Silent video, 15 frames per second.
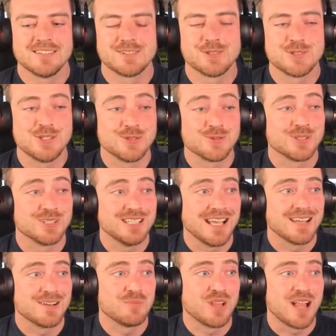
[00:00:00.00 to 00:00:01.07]
so she's
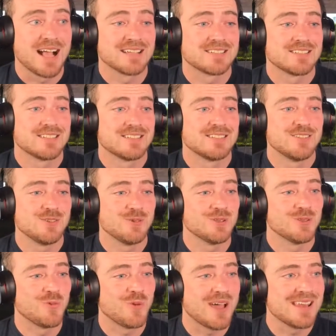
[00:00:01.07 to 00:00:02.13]
really had a blast
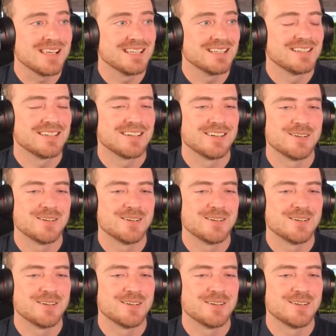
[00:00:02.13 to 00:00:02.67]
doing the wedding.